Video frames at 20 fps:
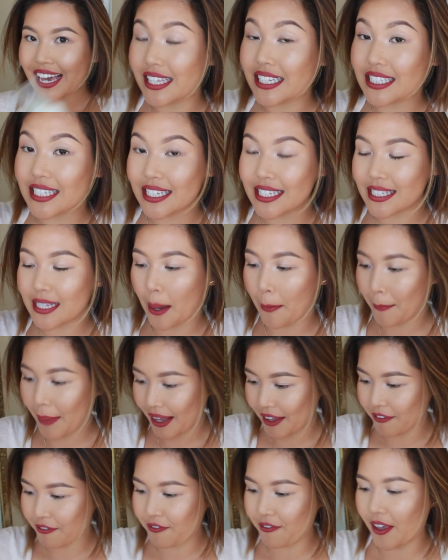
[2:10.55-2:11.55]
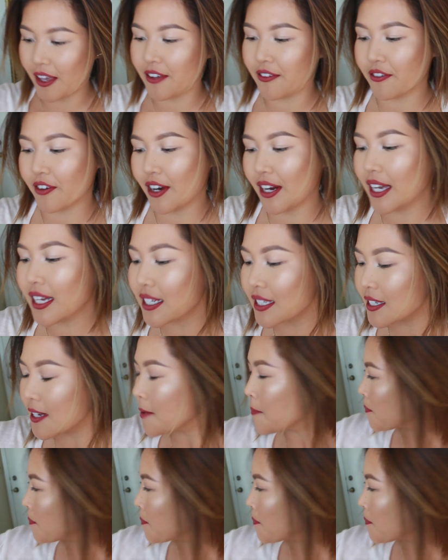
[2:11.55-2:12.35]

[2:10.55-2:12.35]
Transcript: This is my favorite.